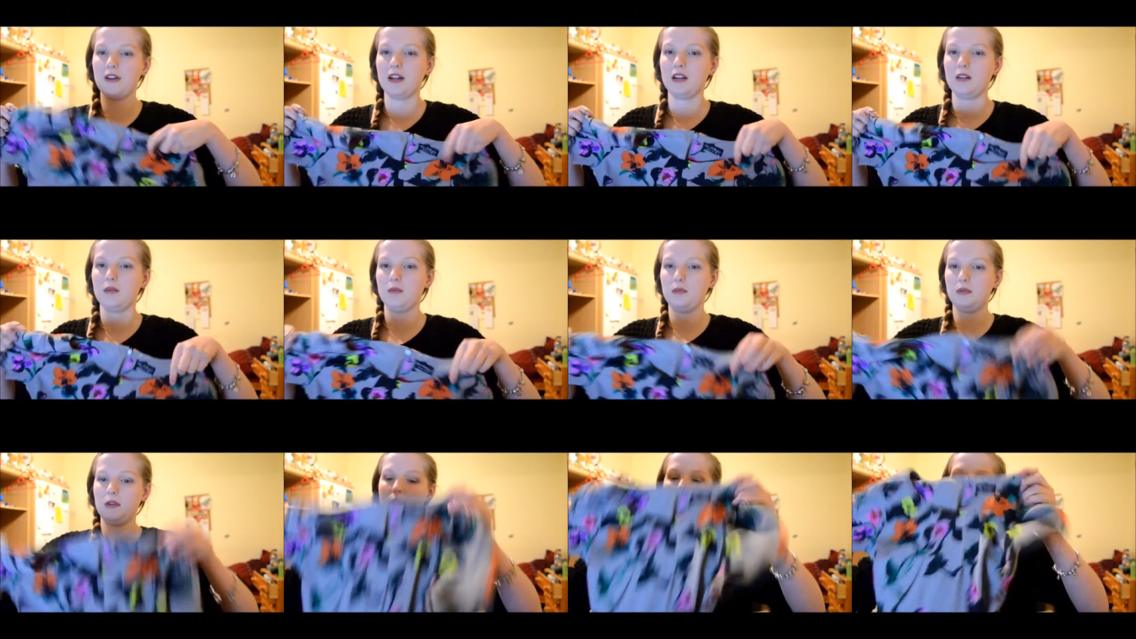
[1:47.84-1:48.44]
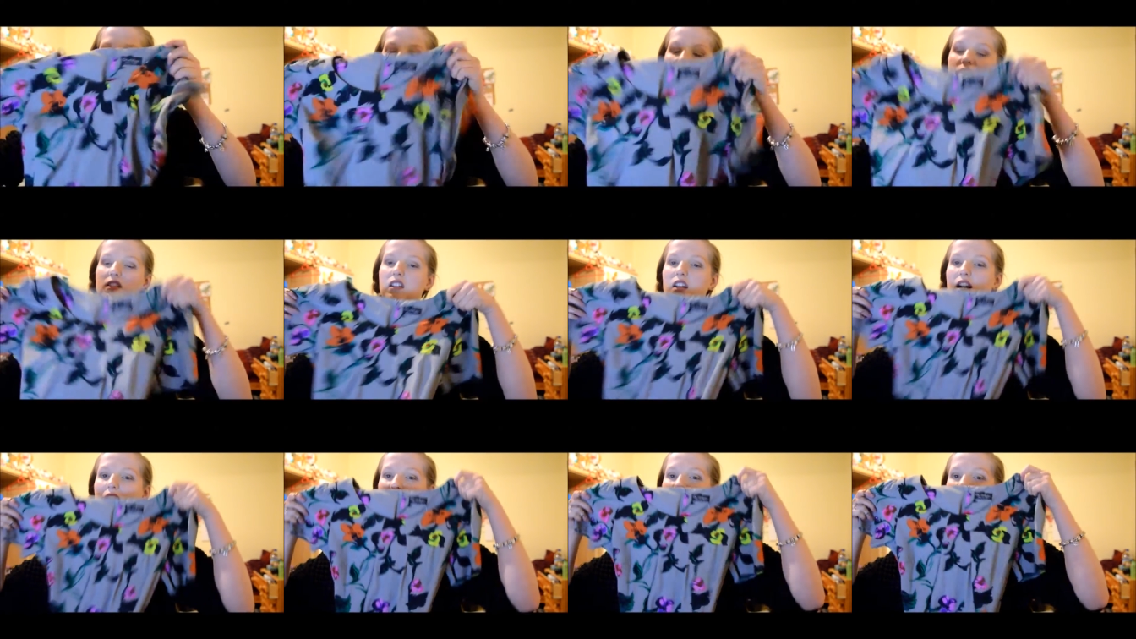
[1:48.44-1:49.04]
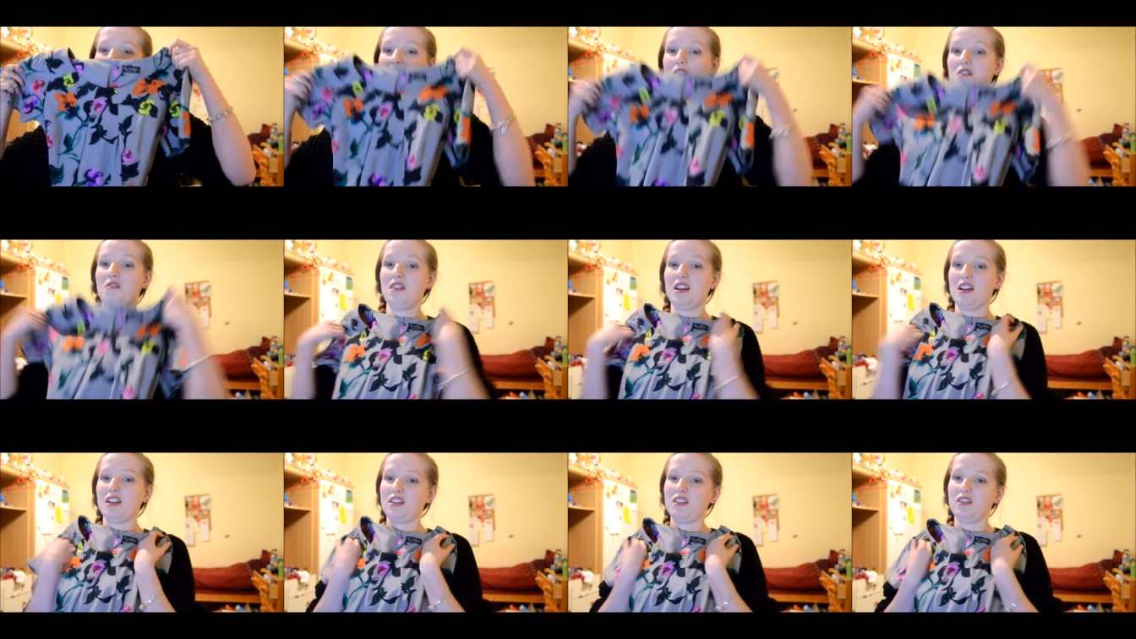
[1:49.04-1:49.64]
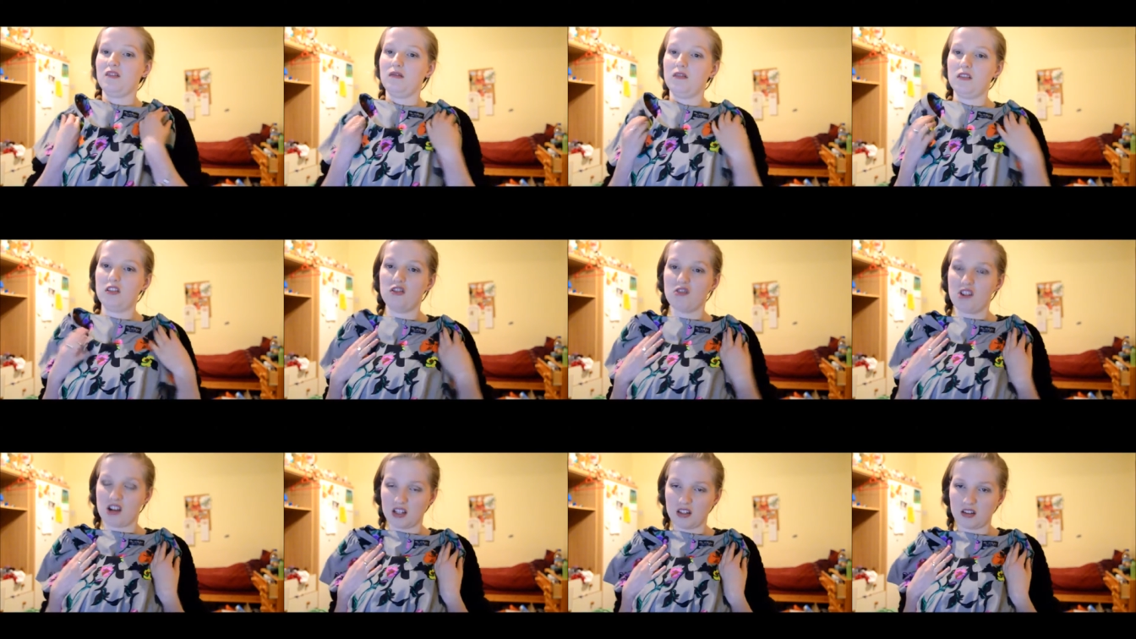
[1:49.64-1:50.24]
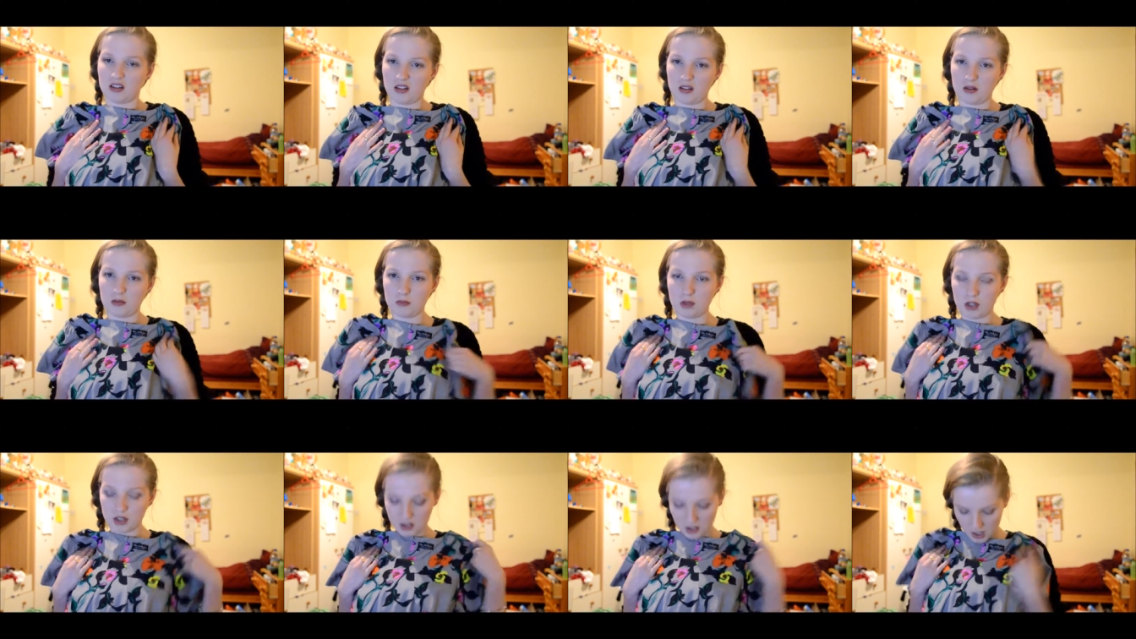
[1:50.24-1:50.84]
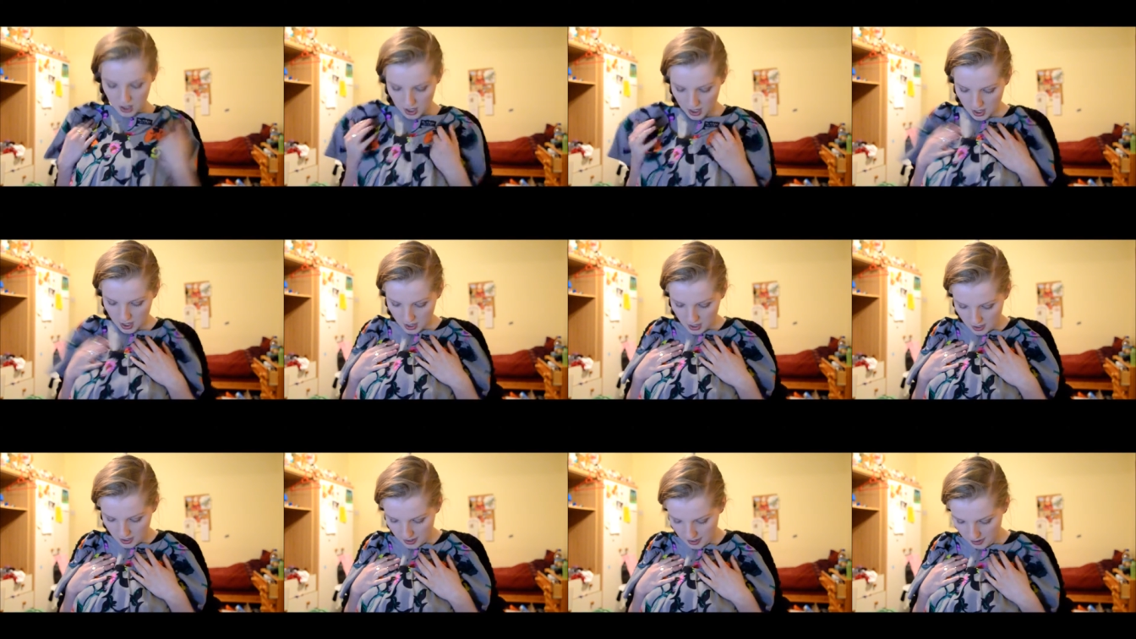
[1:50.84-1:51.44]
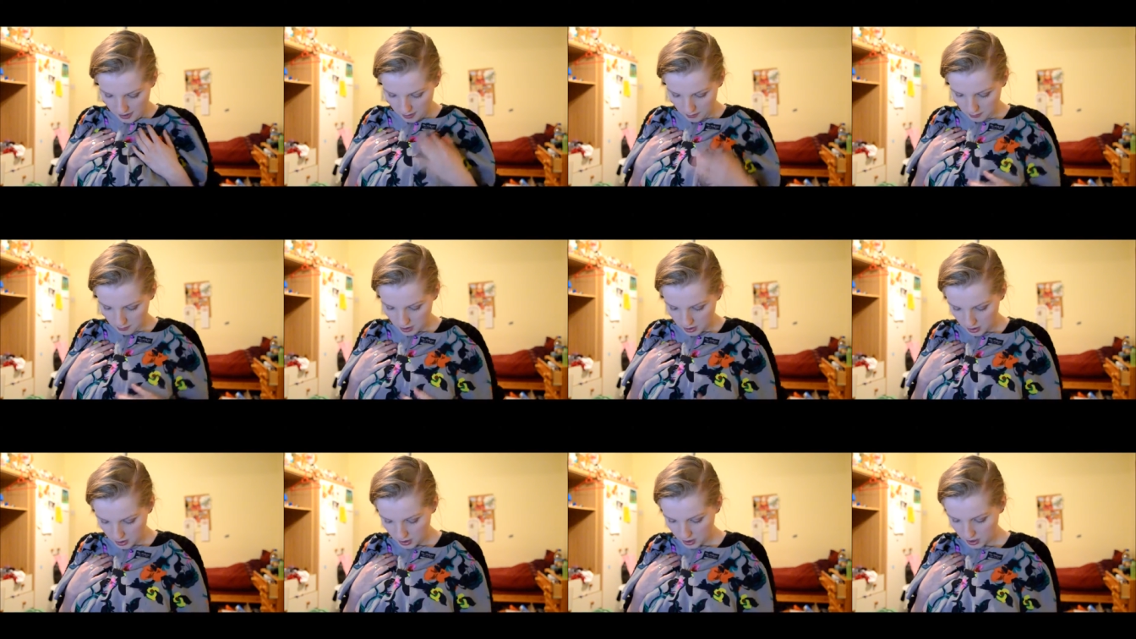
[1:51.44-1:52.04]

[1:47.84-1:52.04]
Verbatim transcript: fan, but I just like the rest of the dress so much. Um,